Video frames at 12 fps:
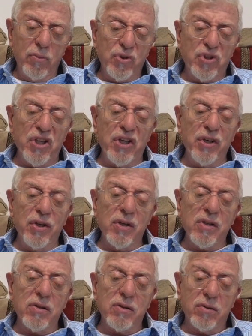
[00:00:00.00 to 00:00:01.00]

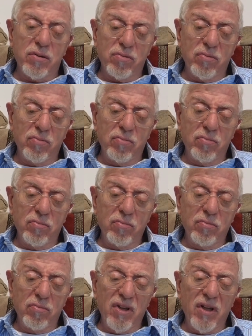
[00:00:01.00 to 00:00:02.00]
Genius
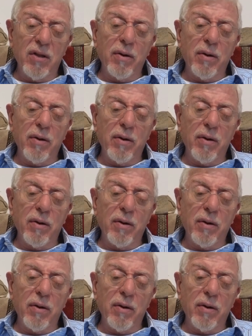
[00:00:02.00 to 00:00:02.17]
in